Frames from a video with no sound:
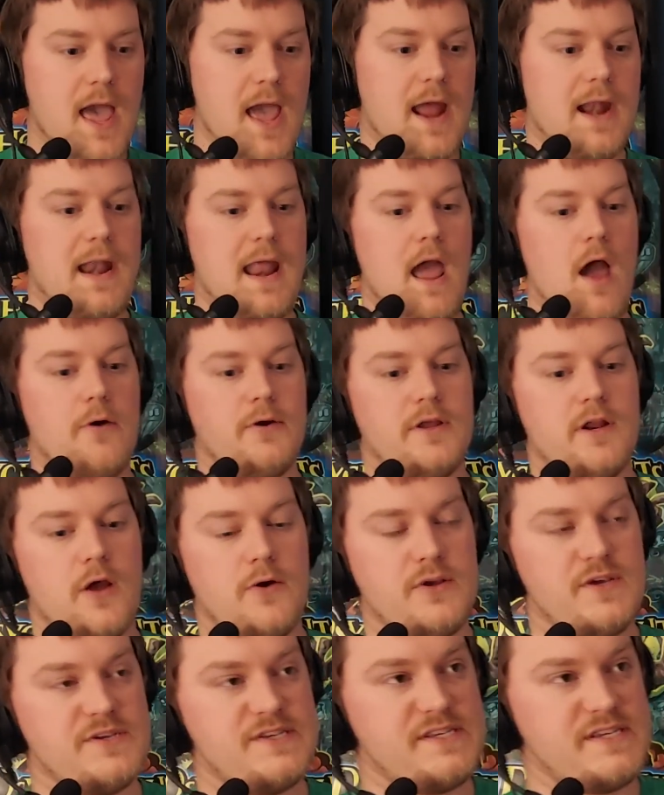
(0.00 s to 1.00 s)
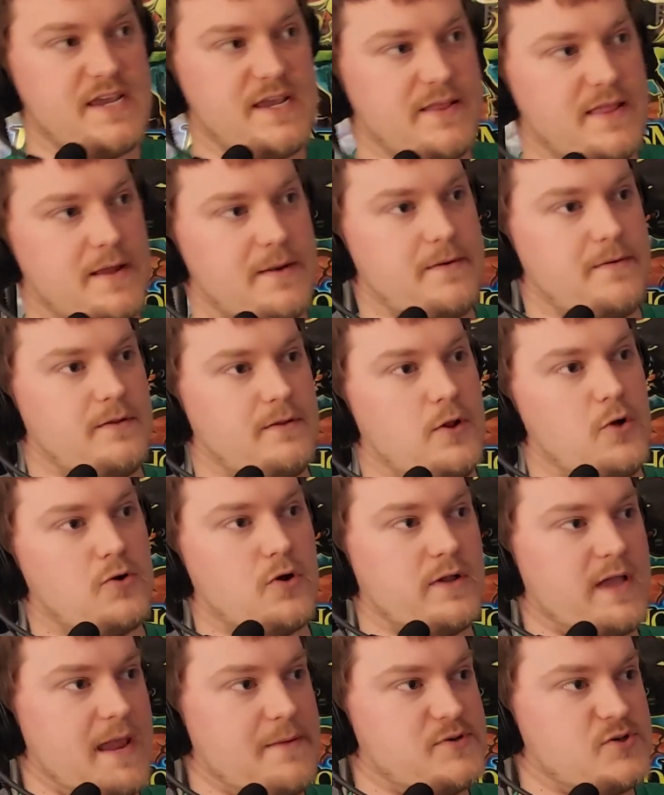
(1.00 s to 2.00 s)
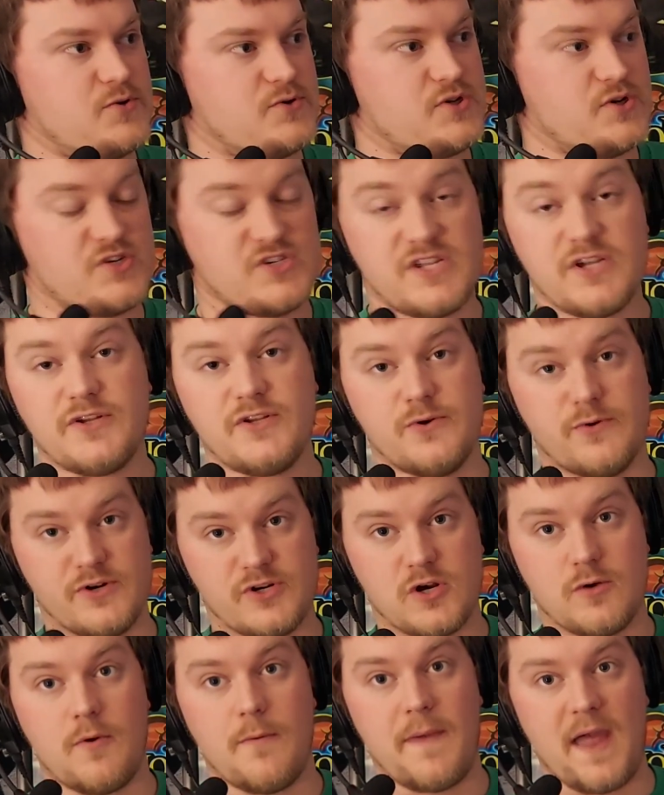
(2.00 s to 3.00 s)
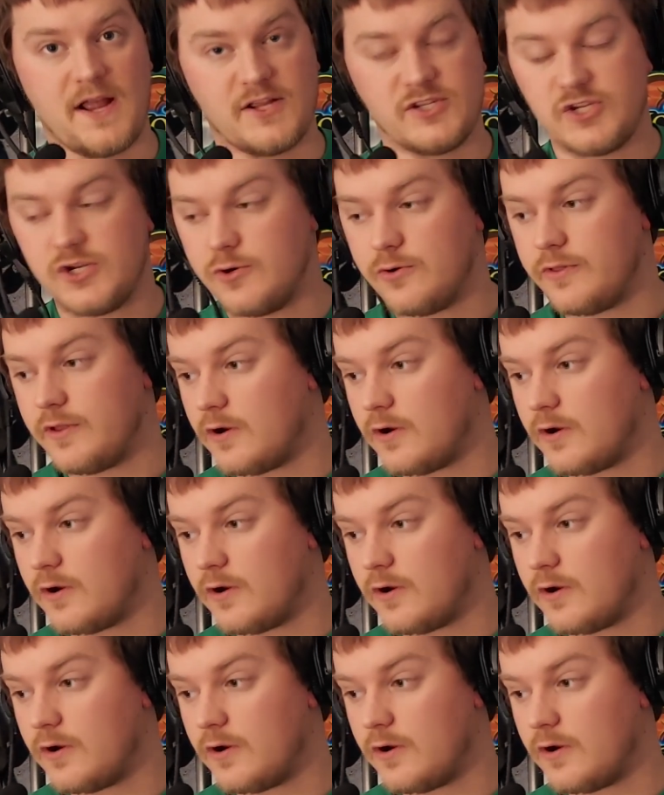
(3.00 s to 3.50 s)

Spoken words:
And now, you see that local game stores are still doing Tournament Pack 2.